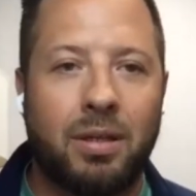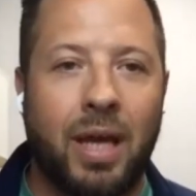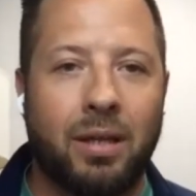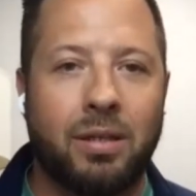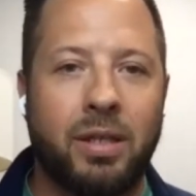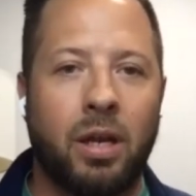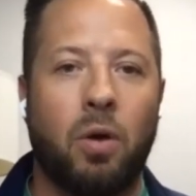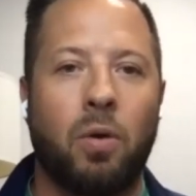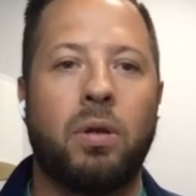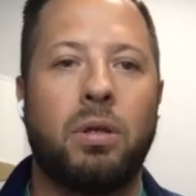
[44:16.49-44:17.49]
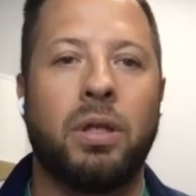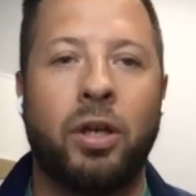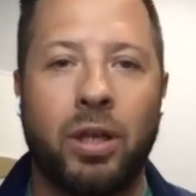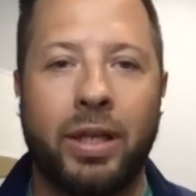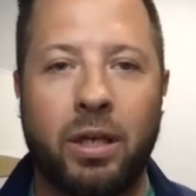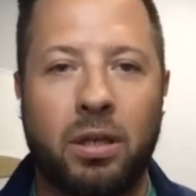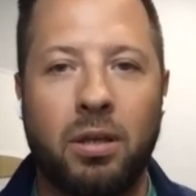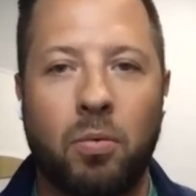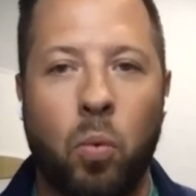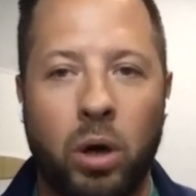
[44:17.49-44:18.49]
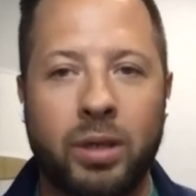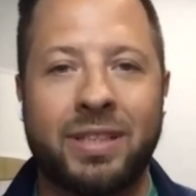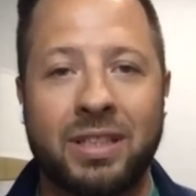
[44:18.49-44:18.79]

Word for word: that you know literally works